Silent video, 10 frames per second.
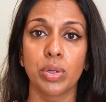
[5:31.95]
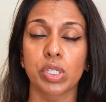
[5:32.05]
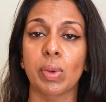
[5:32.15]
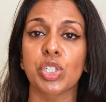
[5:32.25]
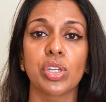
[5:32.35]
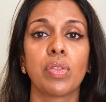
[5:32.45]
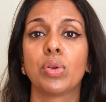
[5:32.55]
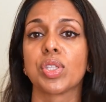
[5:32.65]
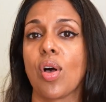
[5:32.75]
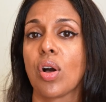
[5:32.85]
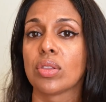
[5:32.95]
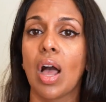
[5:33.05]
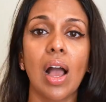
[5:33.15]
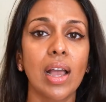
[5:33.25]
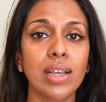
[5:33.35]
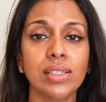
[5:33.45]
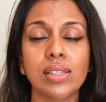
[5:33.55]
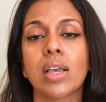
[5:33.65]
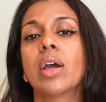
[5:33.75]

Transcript: especially in those long lines